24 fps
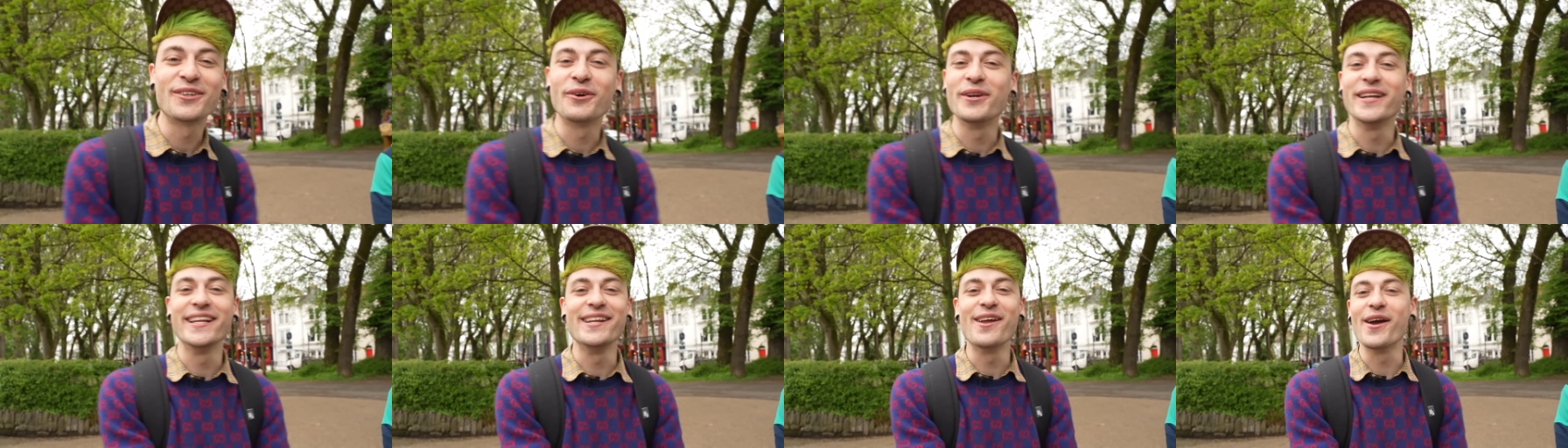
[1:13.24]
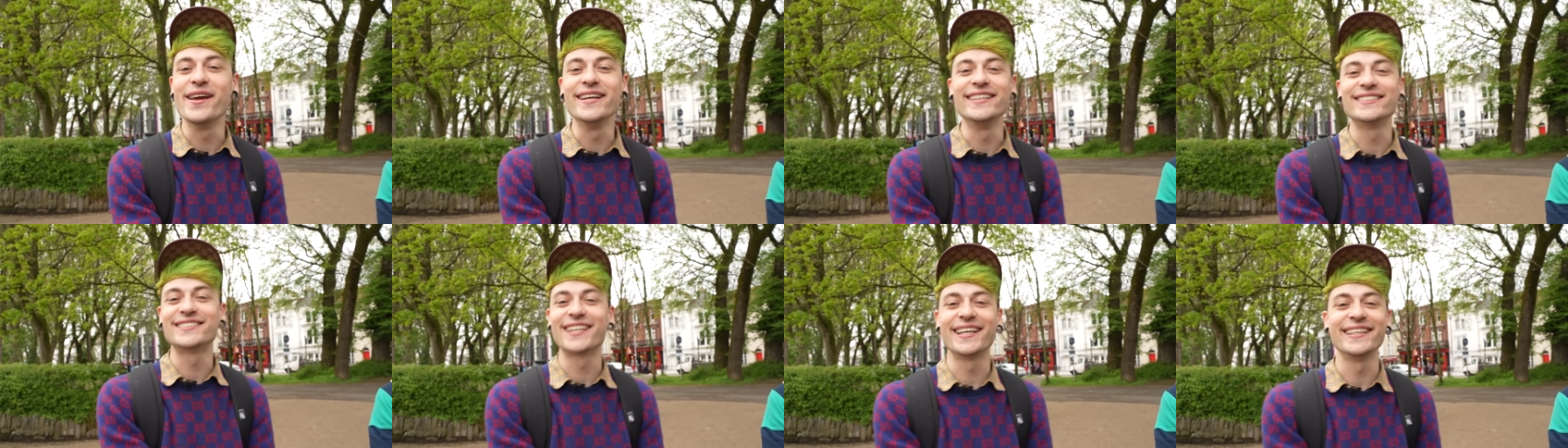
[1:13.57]
already know,
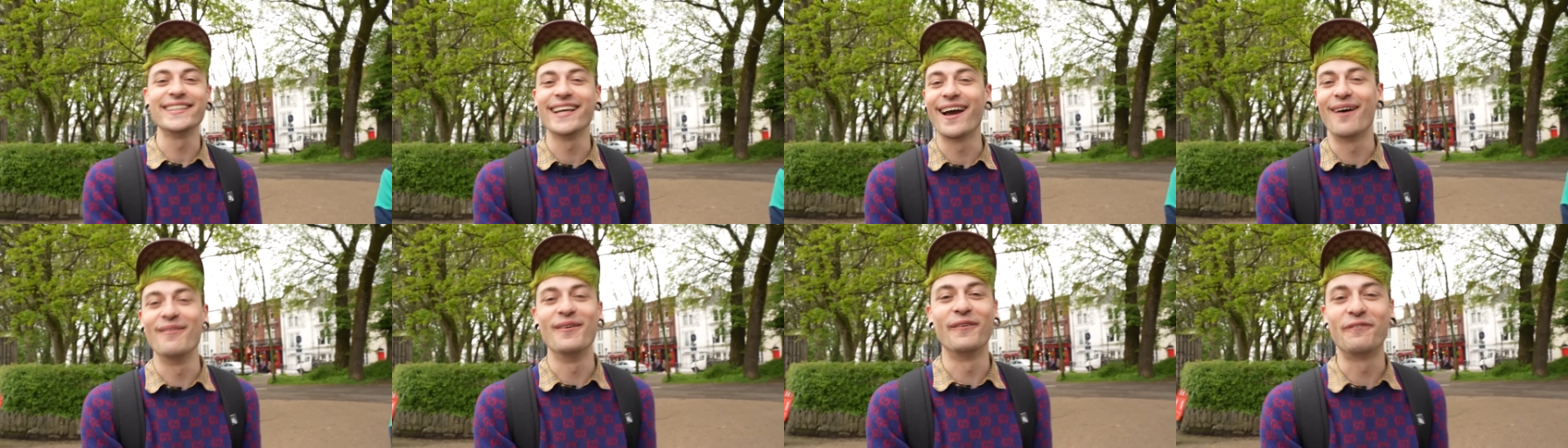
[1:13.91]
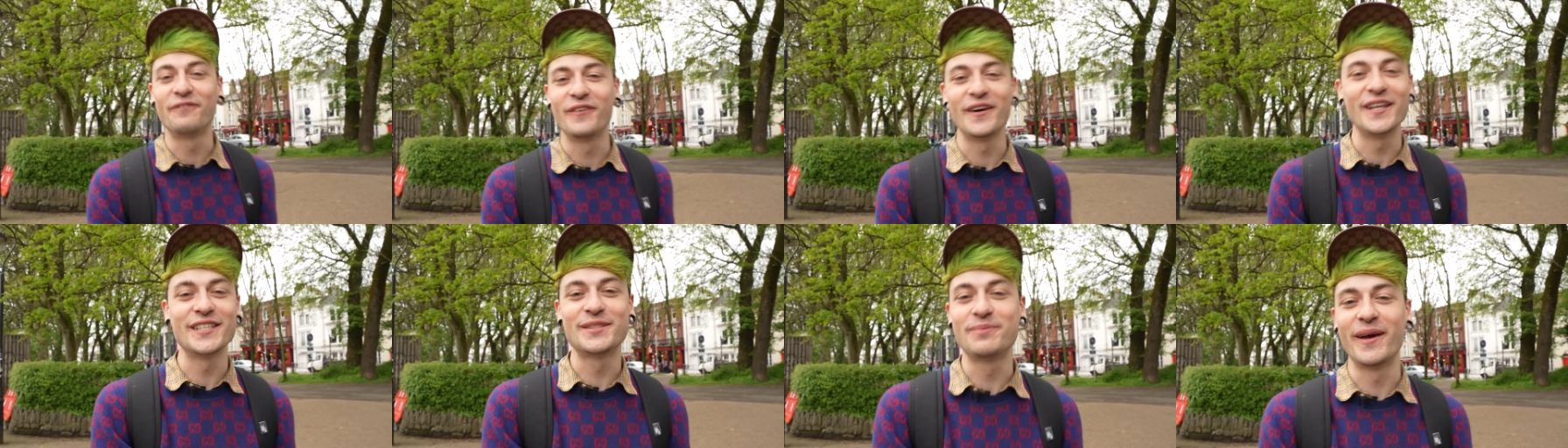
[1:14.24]
he's like, yeah, I'm the
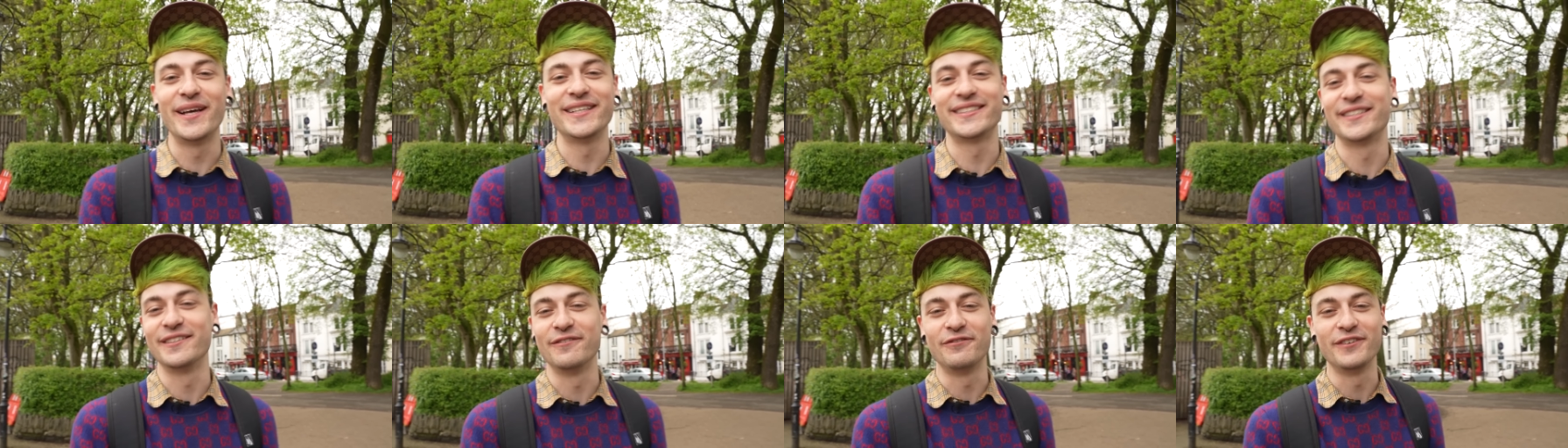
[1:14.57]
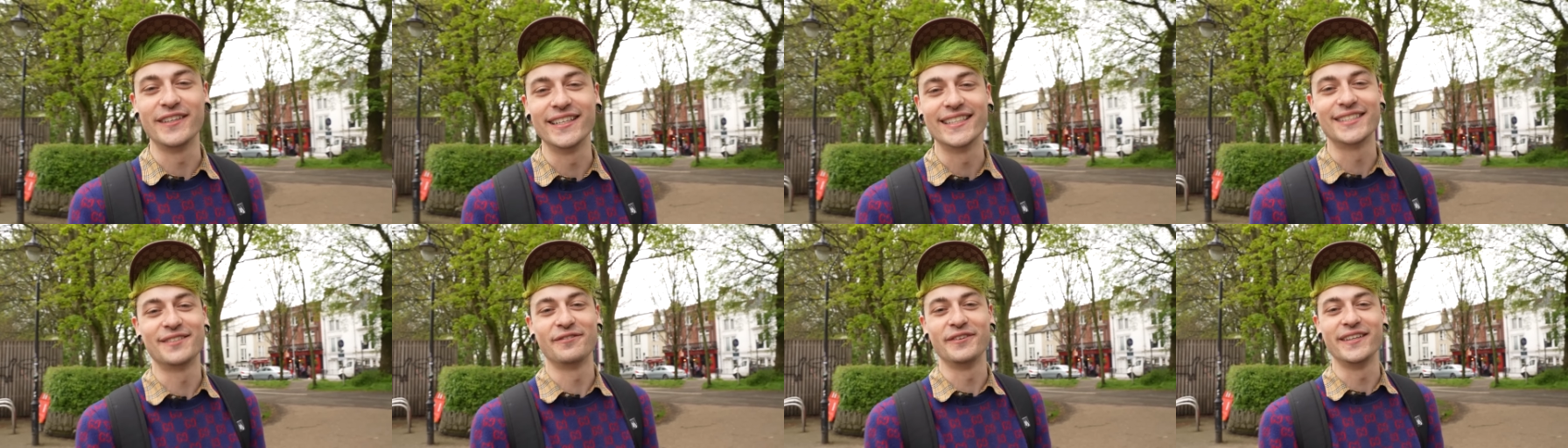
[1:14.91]
first person
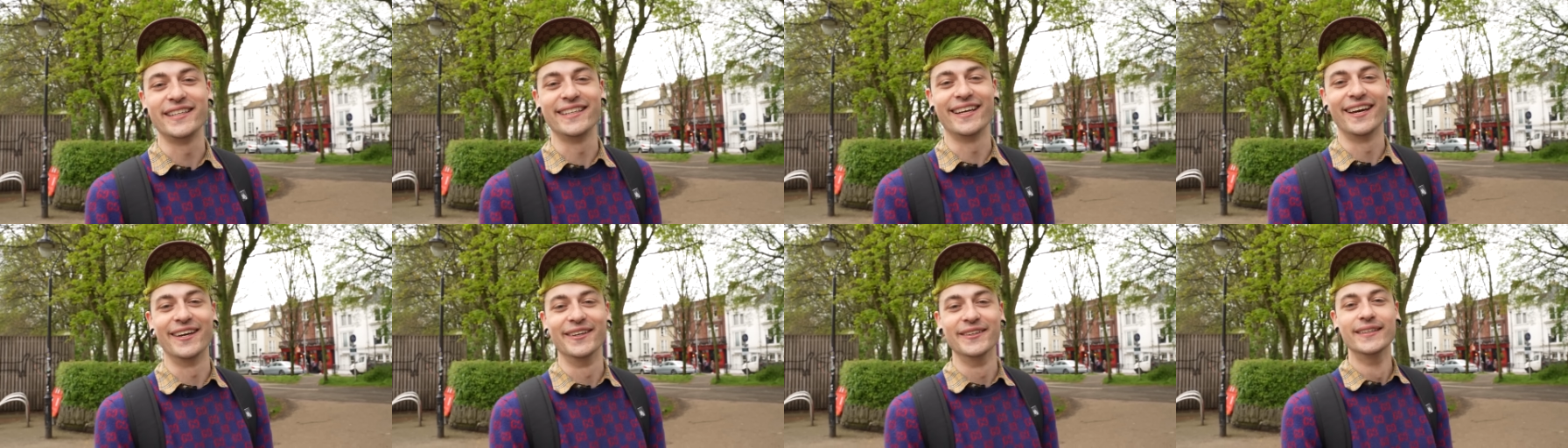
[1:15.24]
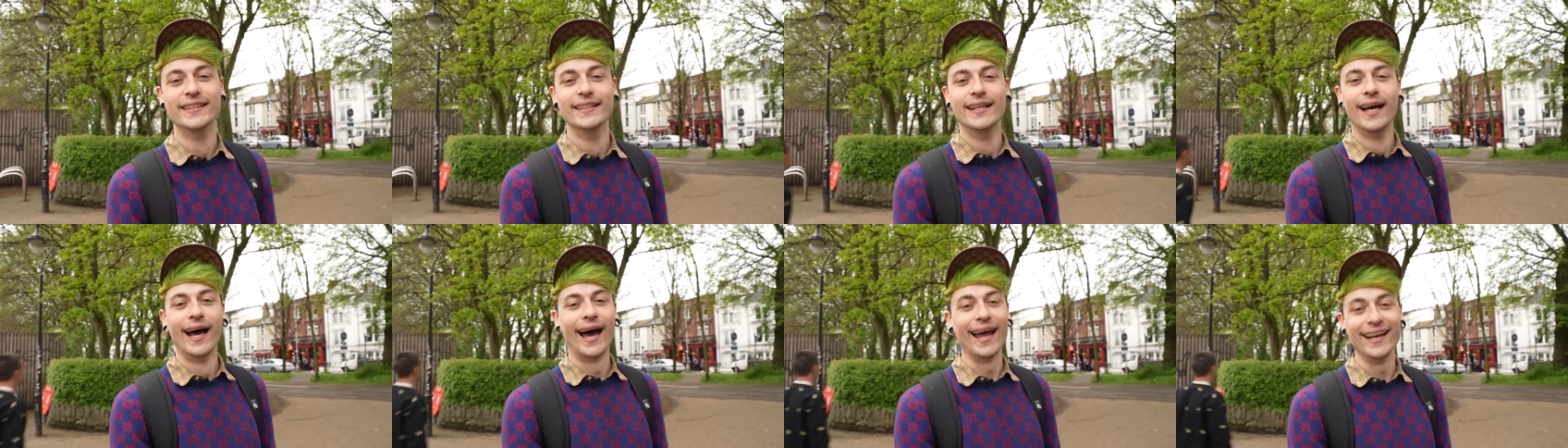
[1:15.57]
for this video,
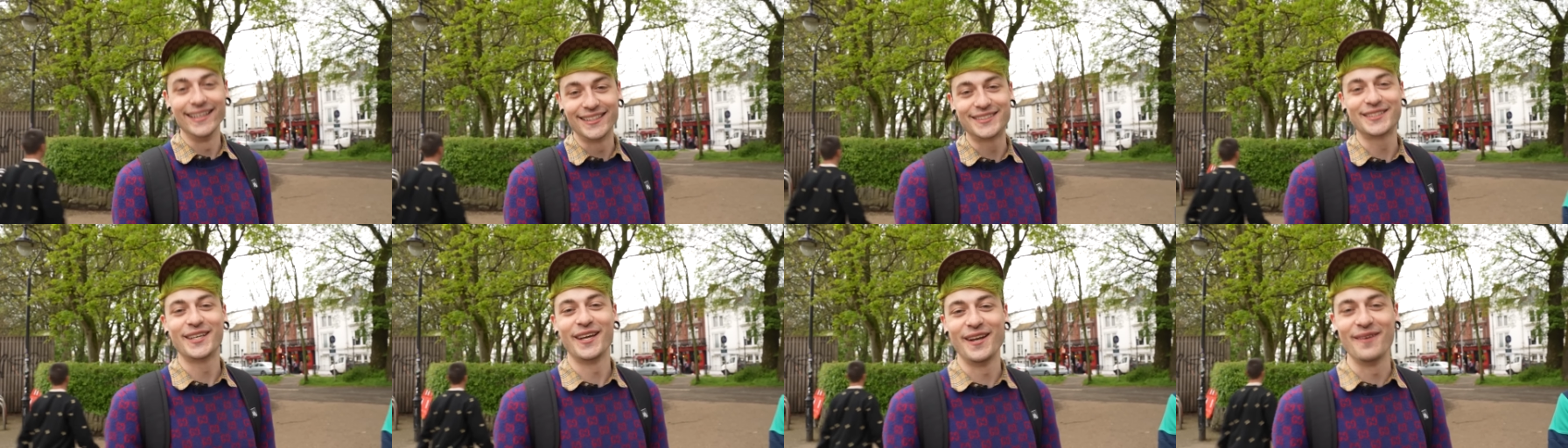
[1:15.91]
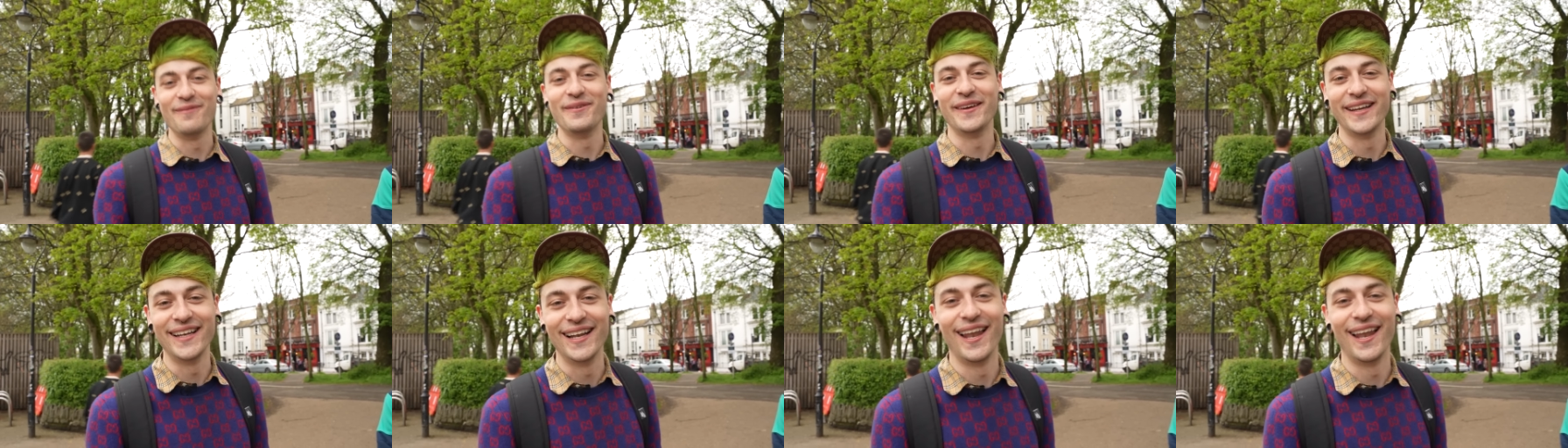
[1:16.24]
and it's gonna be